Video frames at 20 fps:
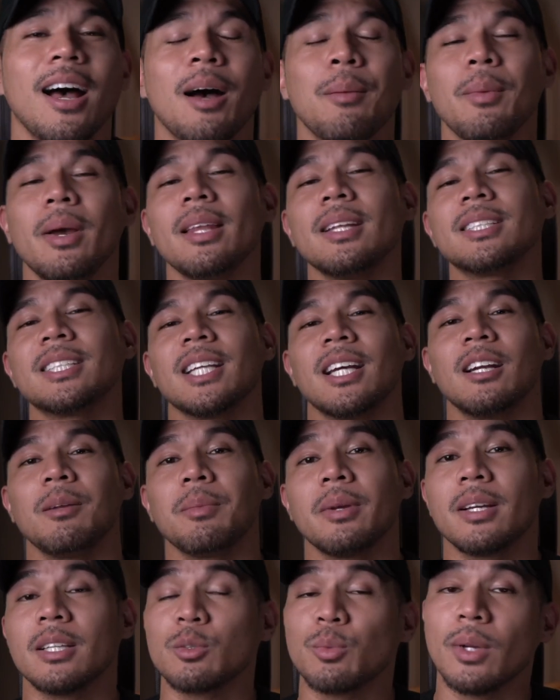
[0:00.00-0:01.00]
I made this channel
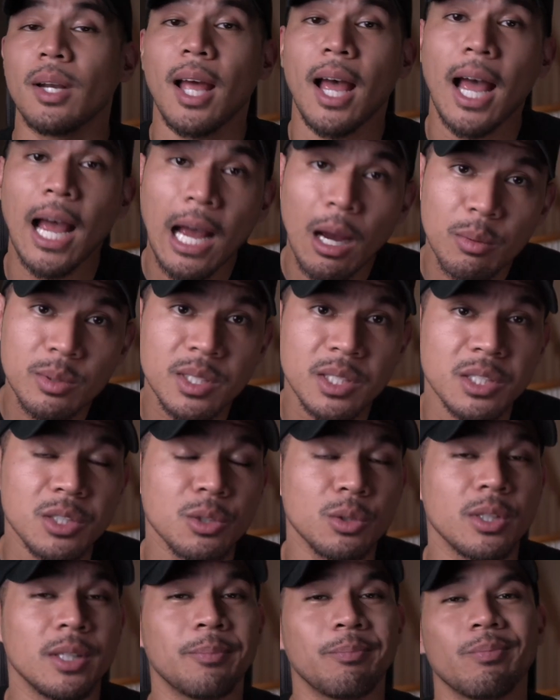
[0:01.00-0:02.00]
because when I was a
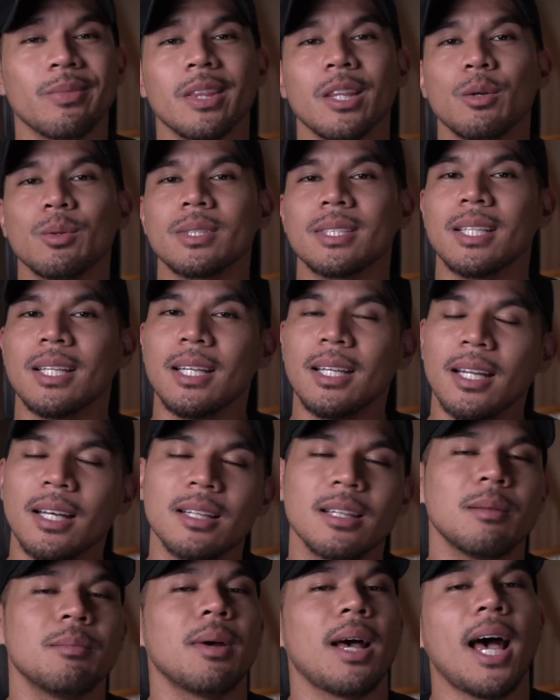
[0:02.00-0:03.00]
student, there was
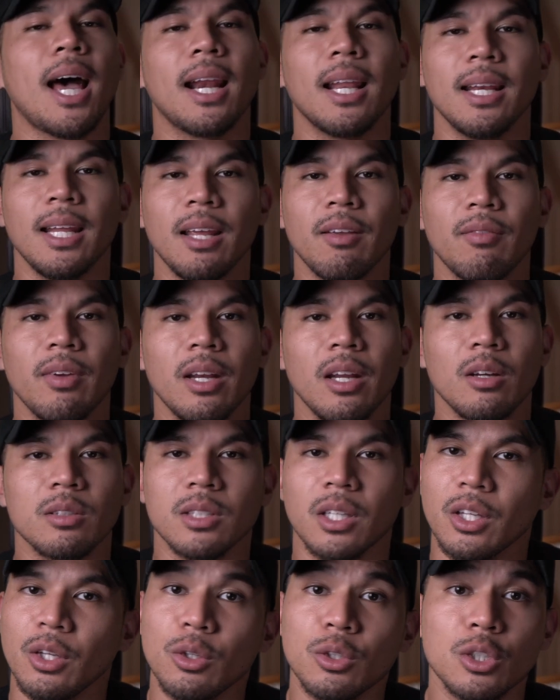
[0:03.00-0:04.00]
nothing but out-of-date videos
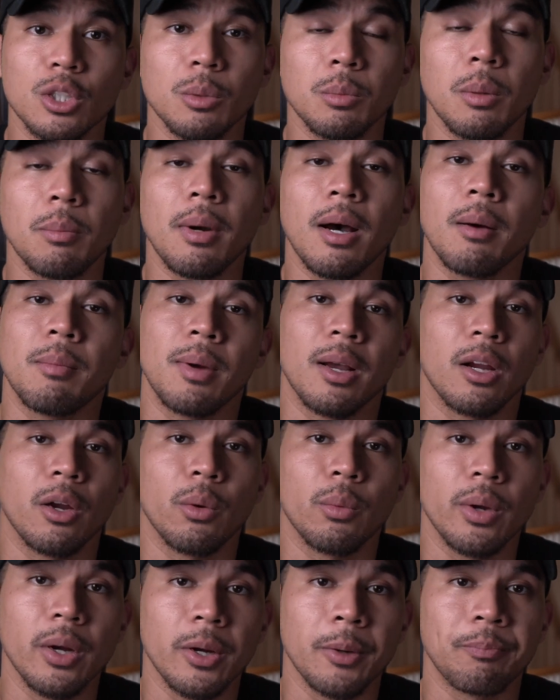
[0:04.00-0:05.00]
on YouTube about my
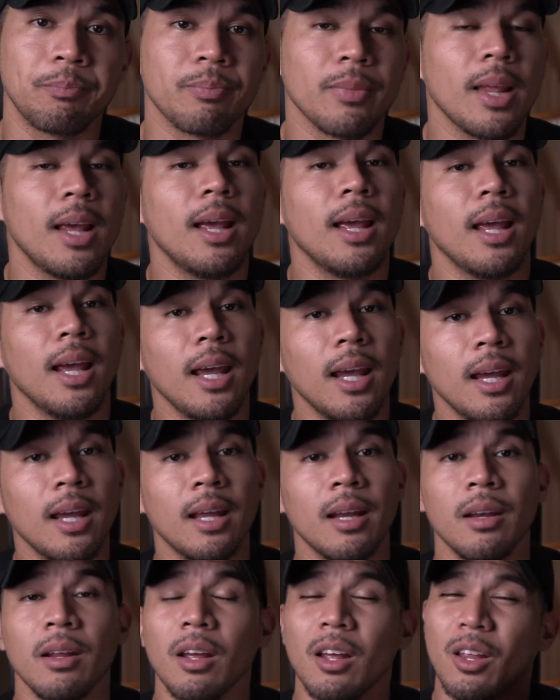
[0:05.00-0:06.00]
career
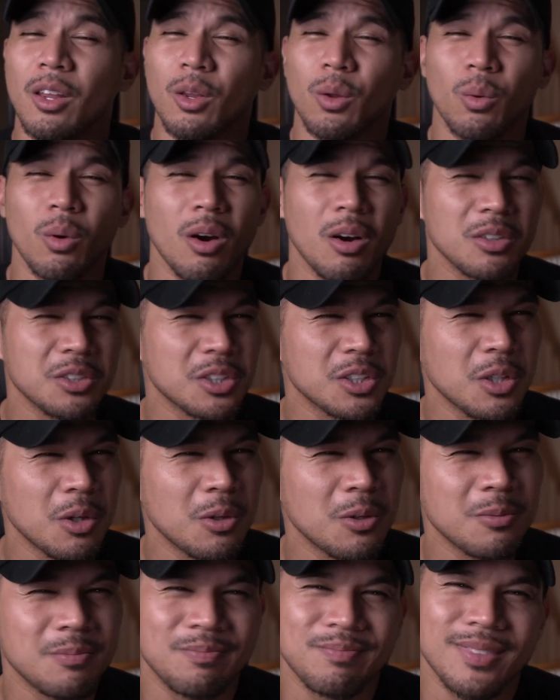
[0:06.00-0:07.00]
and they're
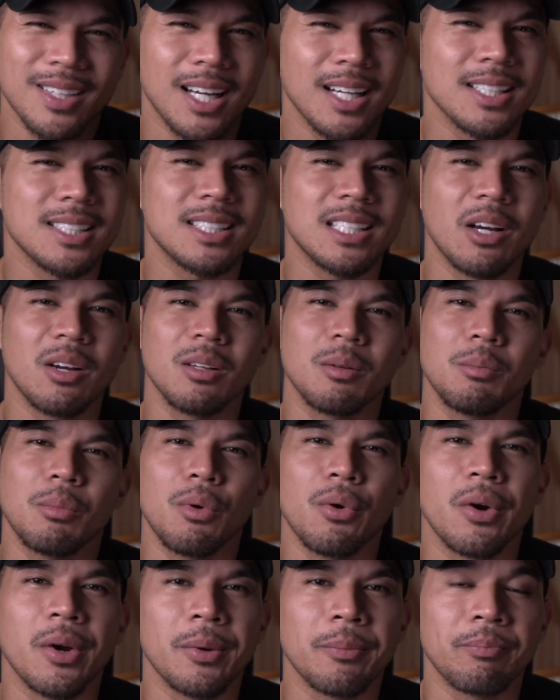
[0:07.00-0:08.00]
also kind of sterile and
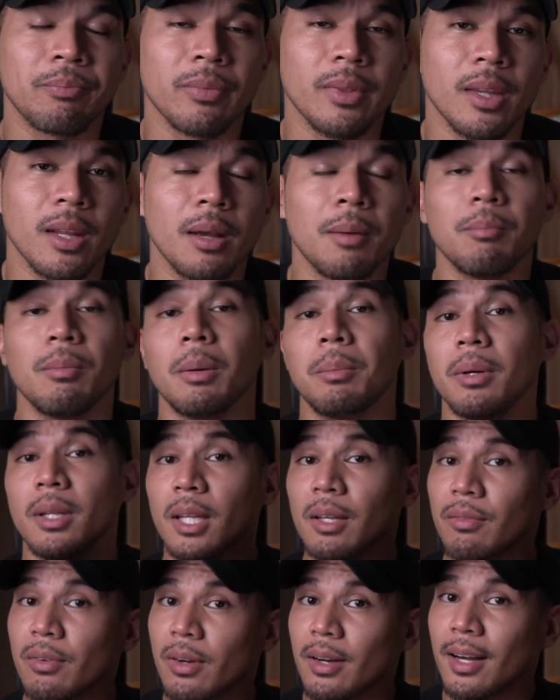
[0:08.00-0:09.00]
boring. But
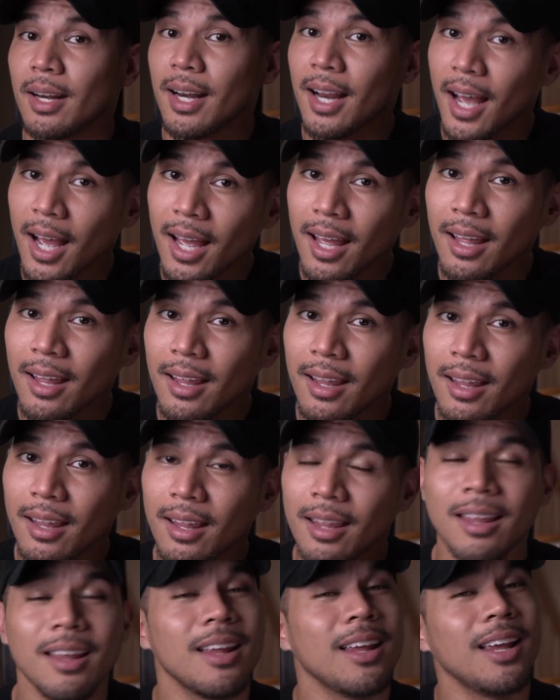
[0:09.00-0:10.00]
believe it or not,
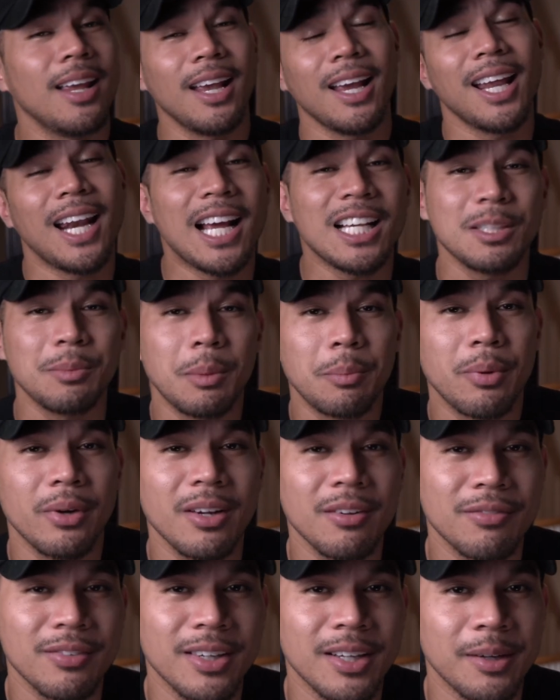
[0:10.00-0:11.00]
it could actually be
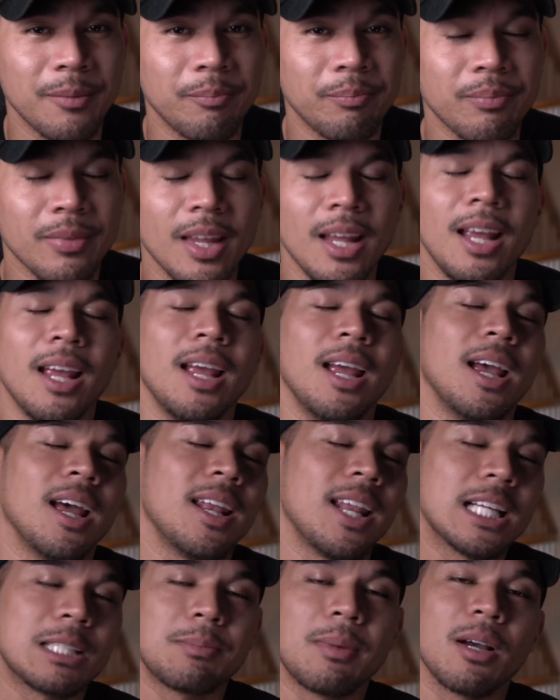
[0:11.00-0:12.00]
pretty fun.
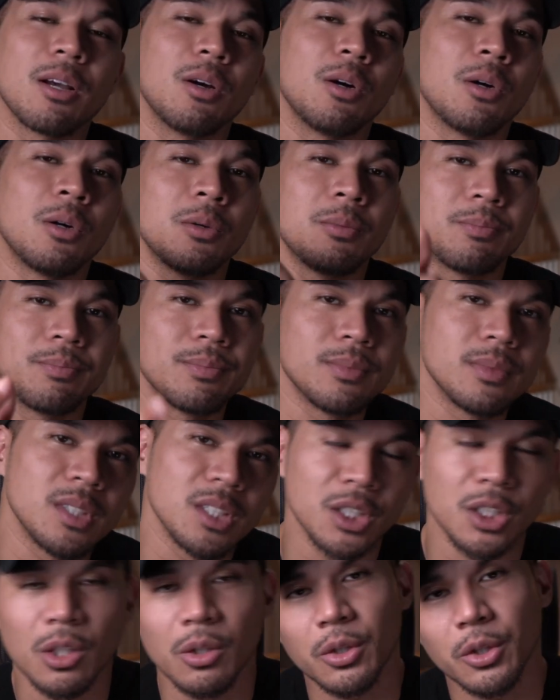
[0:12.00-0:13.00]
And that's my goal to
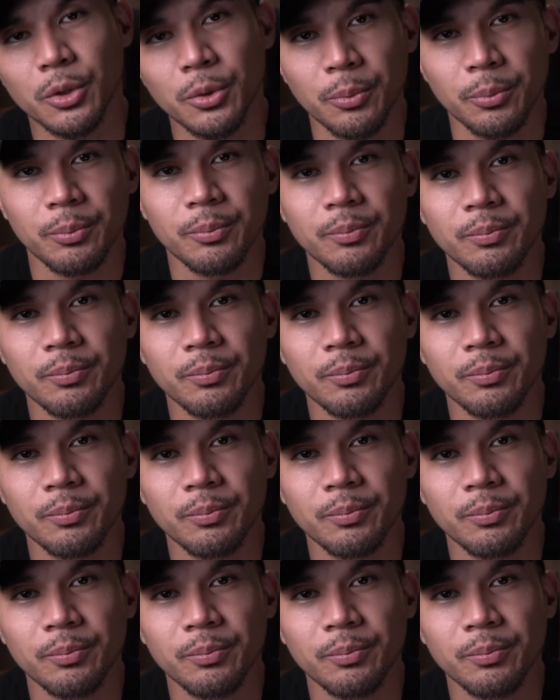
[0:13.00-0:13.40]
show you.